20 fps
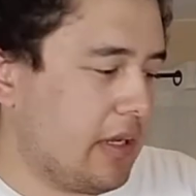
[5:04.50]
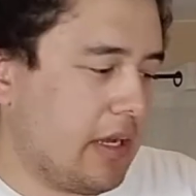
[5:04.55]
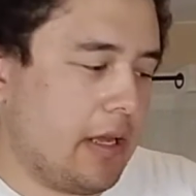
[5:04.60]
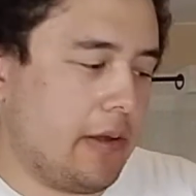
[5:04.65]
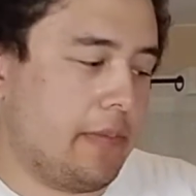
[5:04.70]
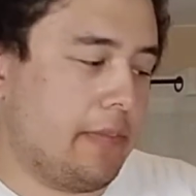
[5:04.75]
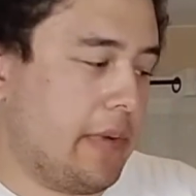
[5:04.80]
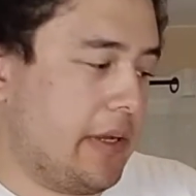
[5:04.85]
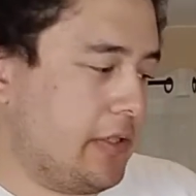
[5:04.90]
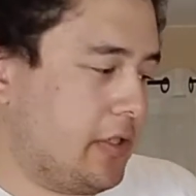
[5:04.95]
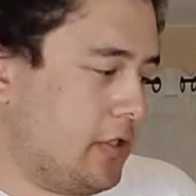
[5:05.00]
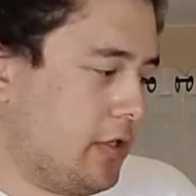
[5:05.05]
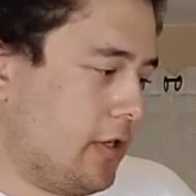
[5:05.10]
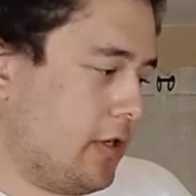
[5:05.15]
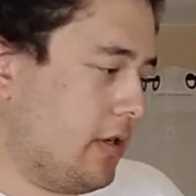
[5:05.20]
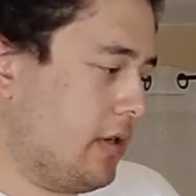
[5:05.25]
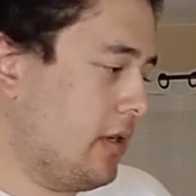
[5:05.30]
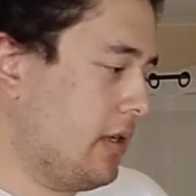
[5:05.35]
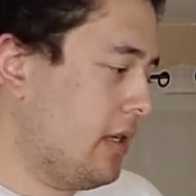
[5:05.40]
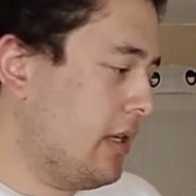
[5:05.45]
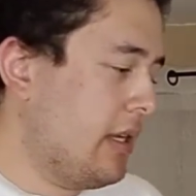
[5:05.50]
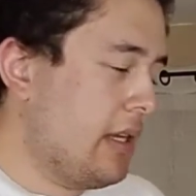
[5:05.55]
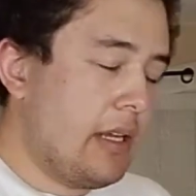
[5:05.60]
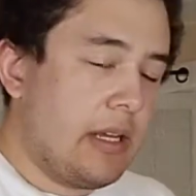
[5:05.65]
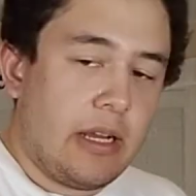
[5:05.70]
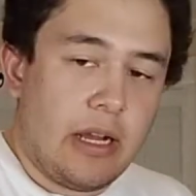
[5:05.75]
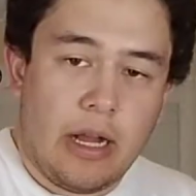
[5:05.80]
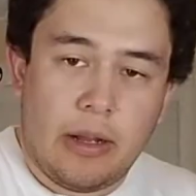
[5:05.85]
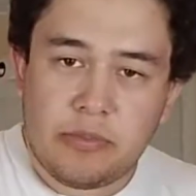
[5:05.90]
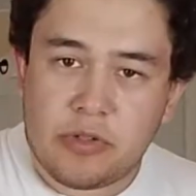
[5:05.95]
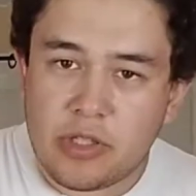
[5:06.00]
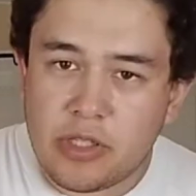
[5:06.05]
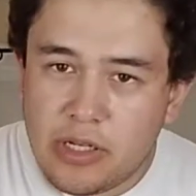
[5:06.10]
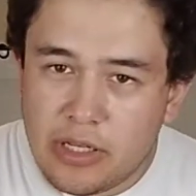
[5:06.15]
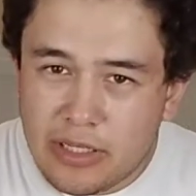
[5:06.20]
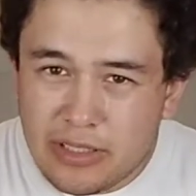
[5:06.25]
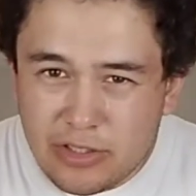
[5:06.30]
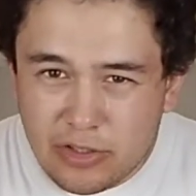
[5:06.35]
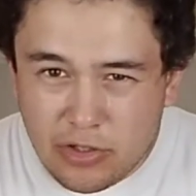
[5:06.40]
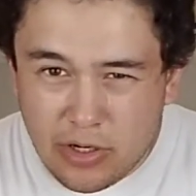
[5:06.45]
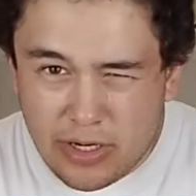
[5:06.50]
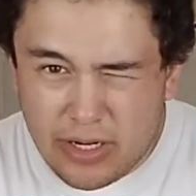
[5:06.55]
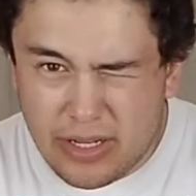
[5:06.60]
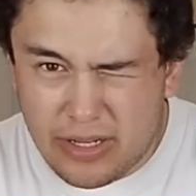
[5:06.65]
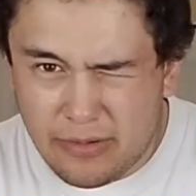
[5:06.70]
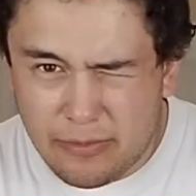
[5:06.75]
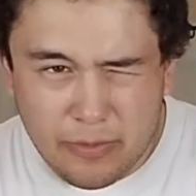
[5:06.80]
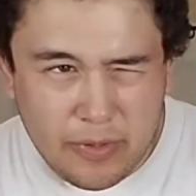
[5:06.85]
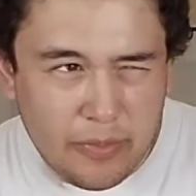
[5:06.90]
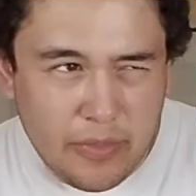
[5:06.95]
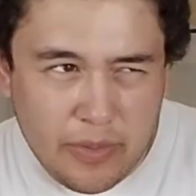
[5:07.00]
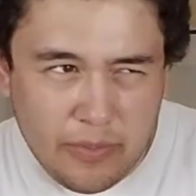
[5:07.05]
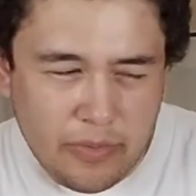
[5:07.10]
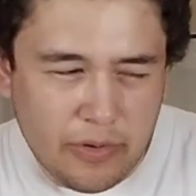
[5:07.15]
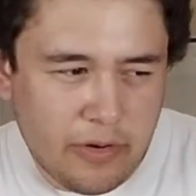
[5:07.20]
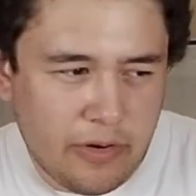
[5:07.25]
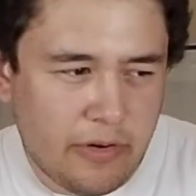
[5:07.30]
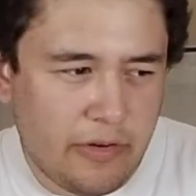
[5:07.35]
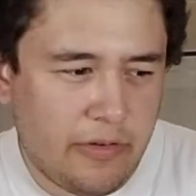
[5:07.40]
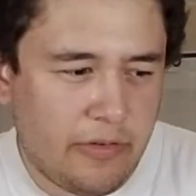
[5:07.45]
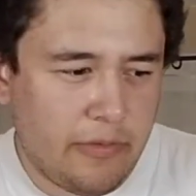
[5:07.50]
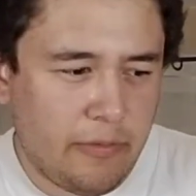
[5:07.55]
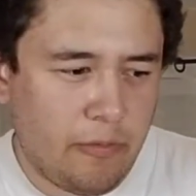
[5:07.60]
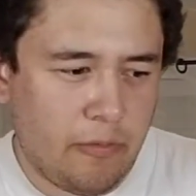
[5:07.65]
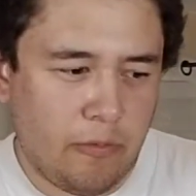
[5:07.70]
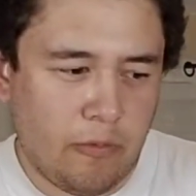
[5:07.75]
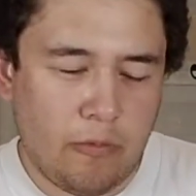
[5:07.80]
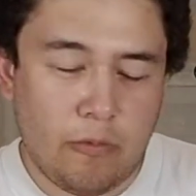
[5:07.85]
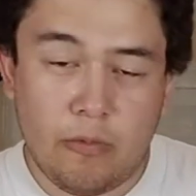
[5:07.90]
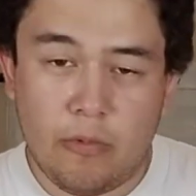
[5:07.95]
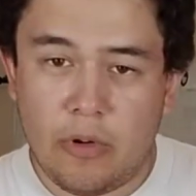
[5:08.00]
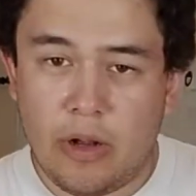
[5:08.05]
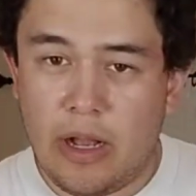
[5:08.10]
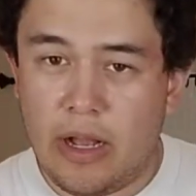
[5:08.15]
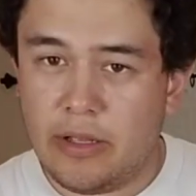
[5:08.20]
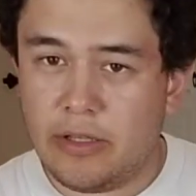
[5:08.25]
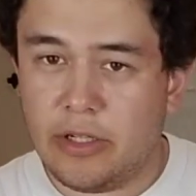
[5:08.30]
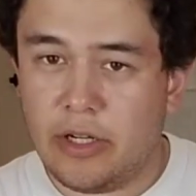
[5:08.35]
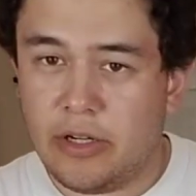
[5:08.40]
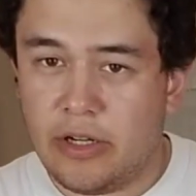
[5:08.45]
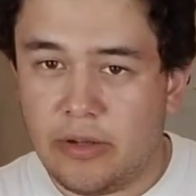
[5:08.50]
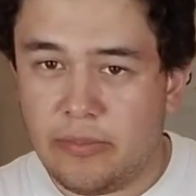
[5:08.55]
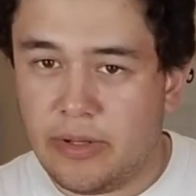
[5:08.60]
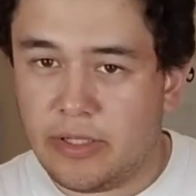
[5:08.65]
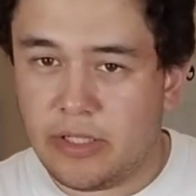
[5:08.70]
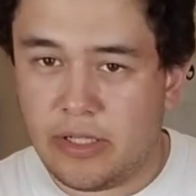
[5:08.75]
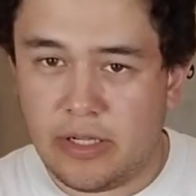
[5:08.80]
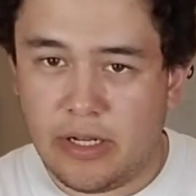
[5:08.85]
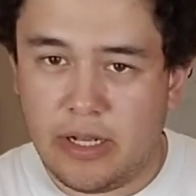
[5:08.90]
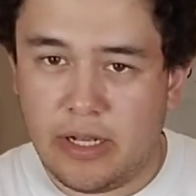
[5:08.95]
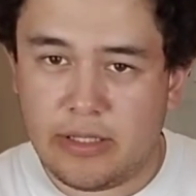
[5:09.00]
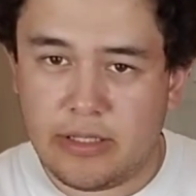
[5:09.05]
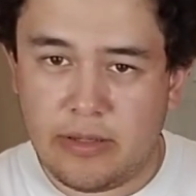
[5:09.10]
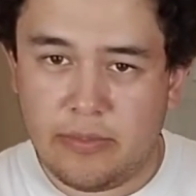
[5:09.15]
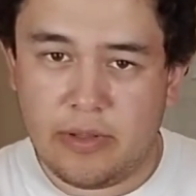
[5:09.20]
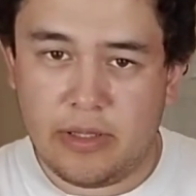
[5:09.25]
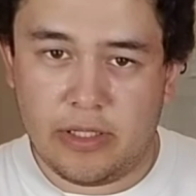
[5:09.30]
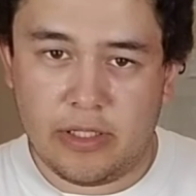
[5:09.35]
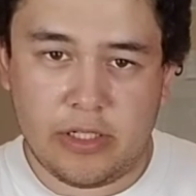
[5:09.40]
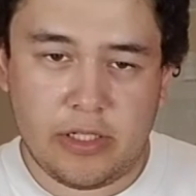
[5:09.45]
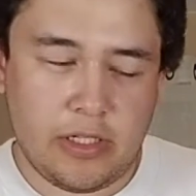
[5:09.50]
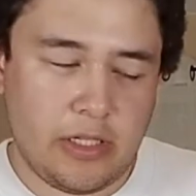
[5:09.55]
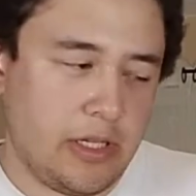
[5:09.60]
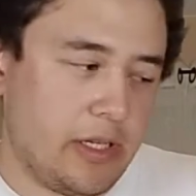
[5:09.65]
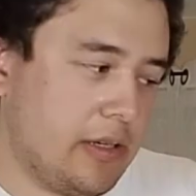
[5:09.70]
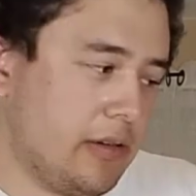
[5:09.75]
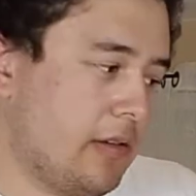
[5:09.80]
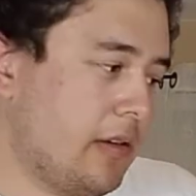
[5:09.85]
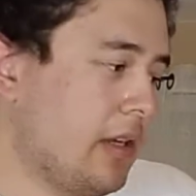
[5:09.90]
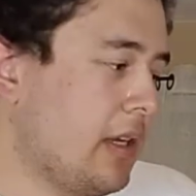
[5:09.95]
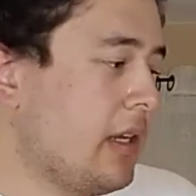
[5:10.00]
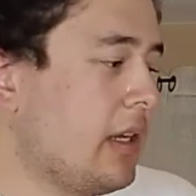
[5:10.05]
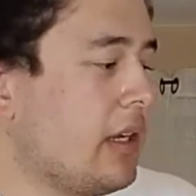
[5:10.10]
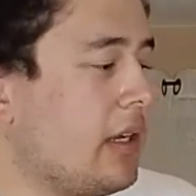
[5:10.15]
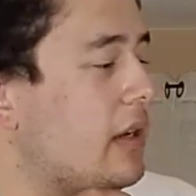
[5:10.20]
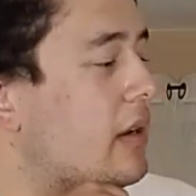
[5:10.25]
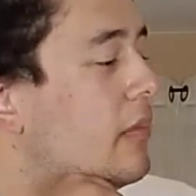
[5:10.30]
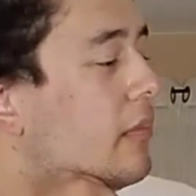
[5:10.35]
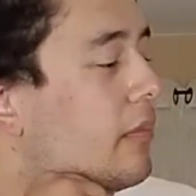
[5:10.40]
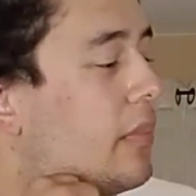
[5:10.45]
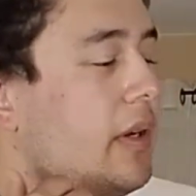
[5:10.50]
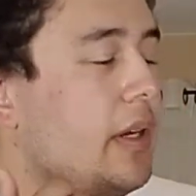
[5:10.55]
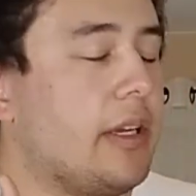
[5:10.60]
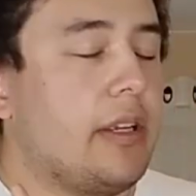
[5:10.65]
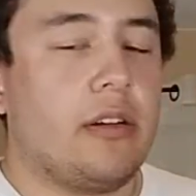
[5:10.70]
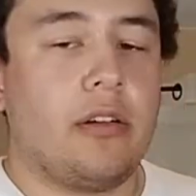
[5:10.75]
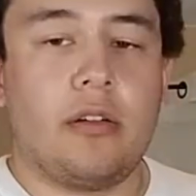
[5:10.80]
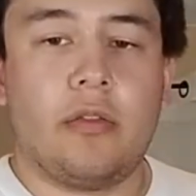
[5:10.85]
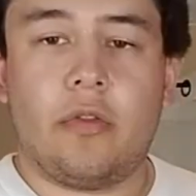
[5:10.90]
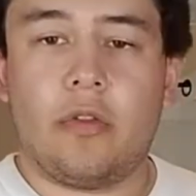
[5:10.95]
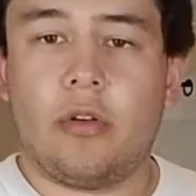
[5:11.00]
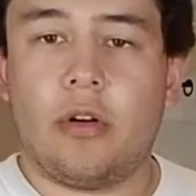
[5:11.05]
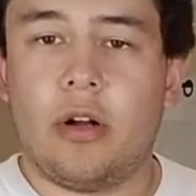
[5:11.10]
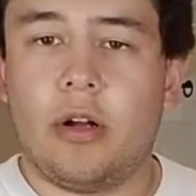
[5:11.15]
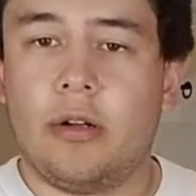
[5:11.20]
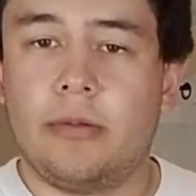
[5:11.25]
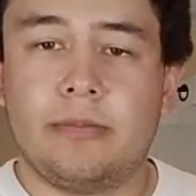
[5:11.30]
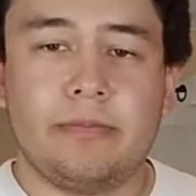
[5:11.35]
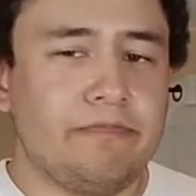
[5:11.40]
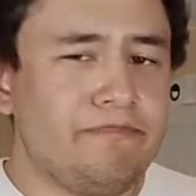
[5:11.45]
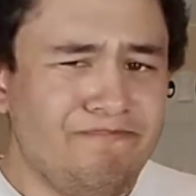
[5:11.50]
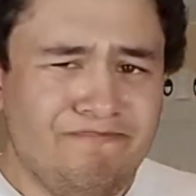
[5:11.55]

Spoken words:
I'm not sure. I'm just gonna try to remember how much I got some of this shit. But overall,